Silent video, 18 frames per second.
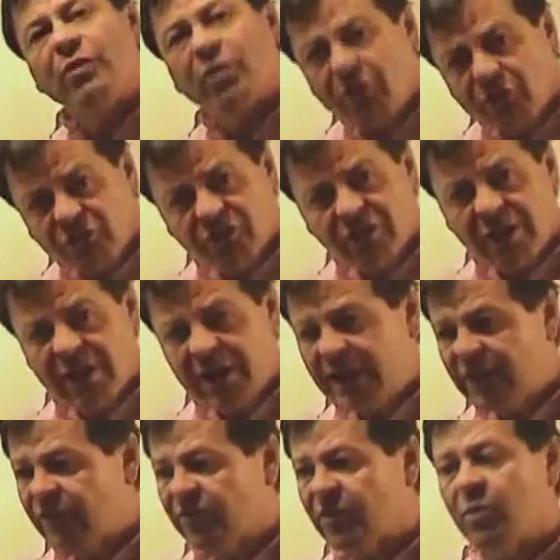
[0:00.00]
we've lost a
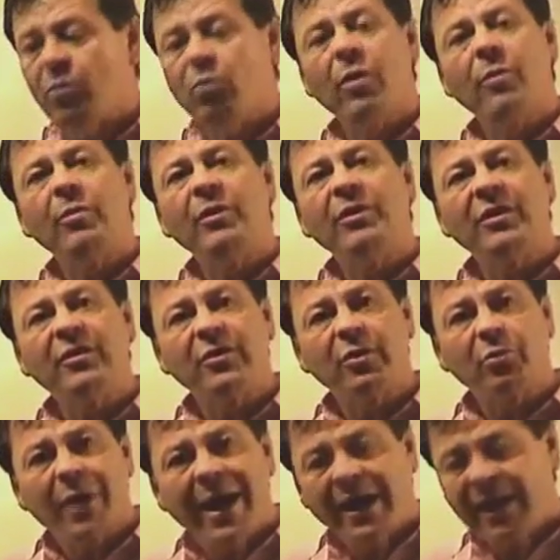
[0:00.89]
litre when we
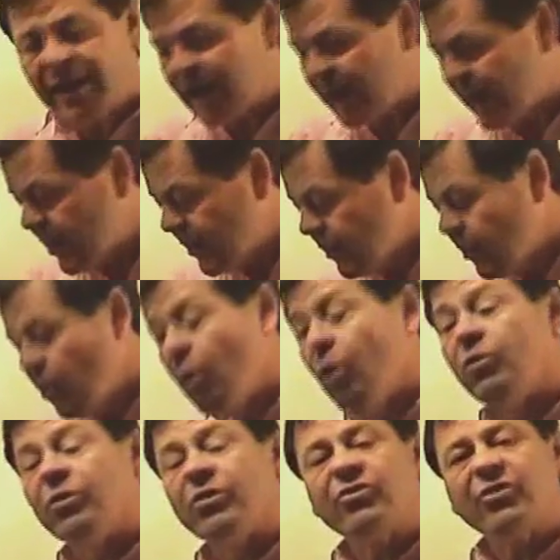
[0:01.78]
did the racking
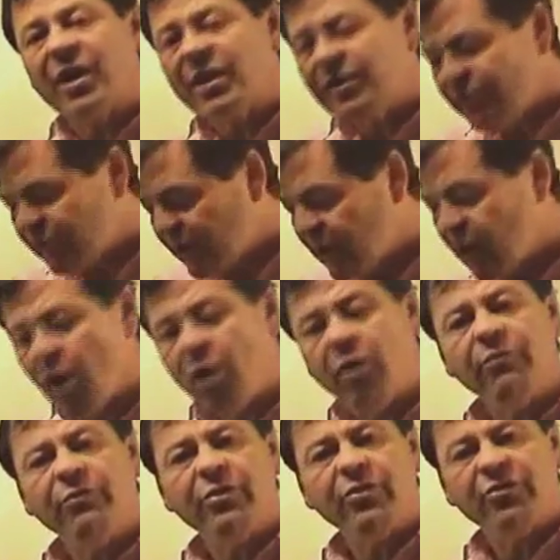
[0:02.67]
or the
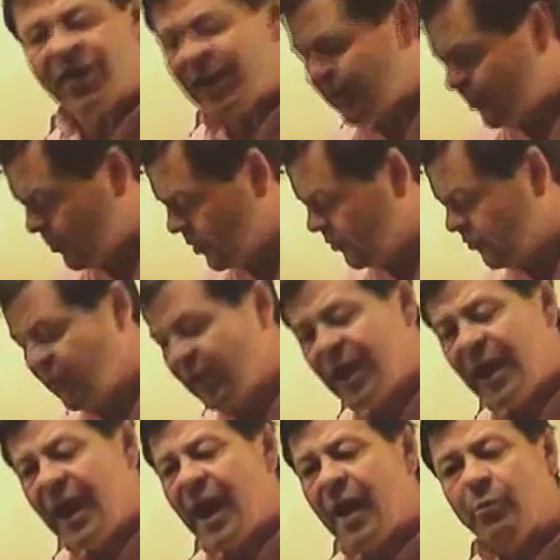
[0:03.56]
siphoning off the
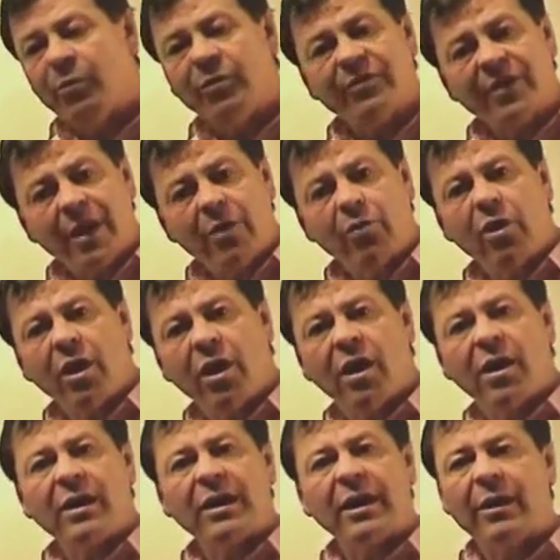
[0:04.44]
sediment, and we've now
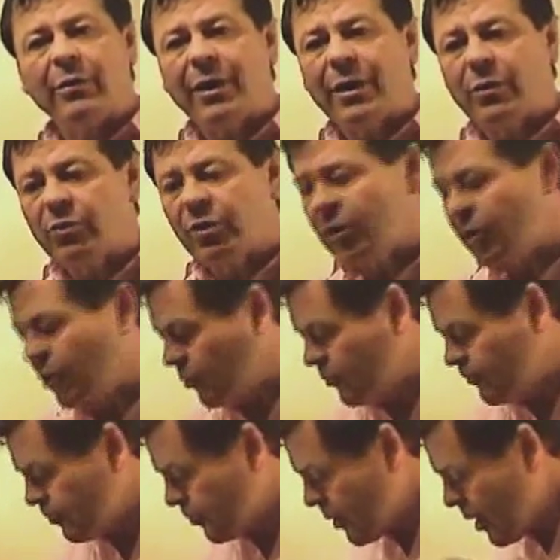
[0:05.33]
got our clear
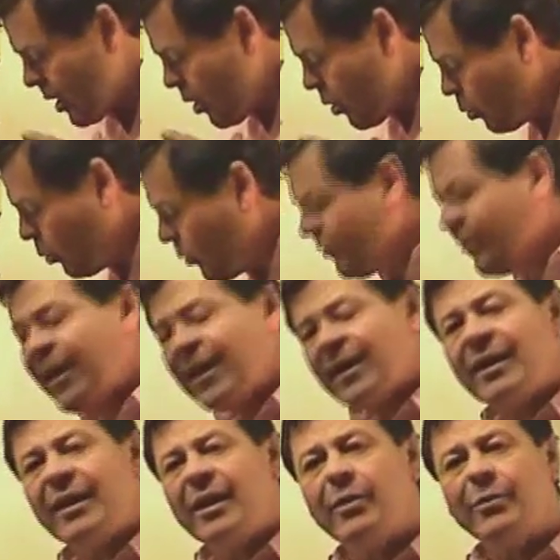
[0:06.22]
alcohol. With
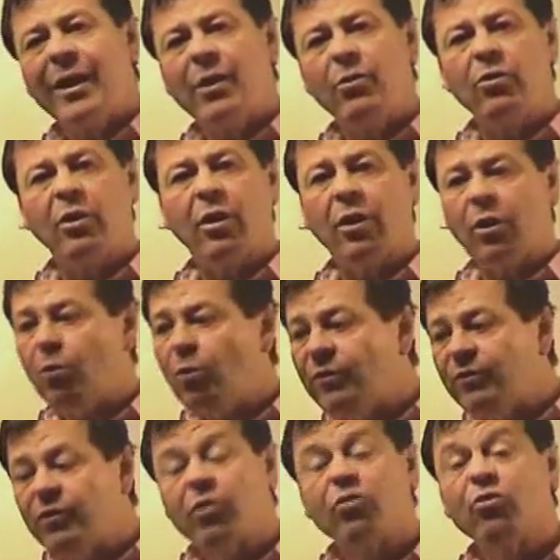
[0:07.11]
that clear
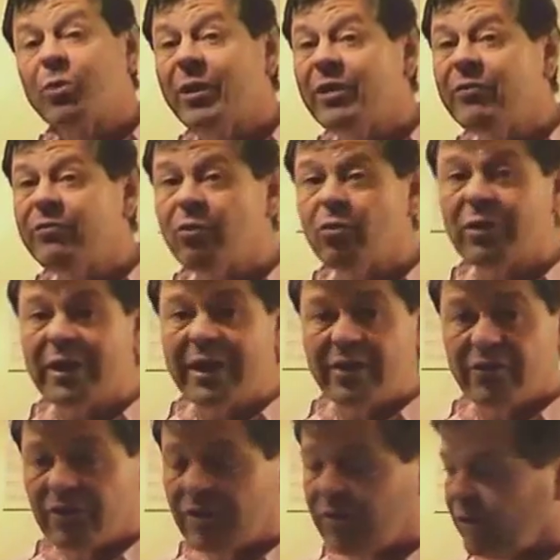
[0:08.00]
alcohol, we've got 24
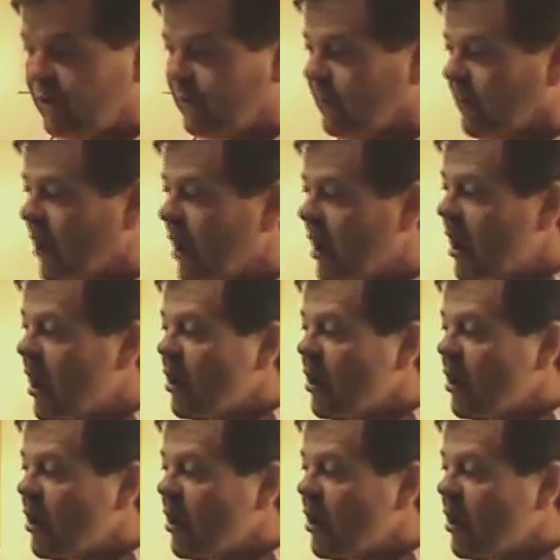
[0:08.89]
litres.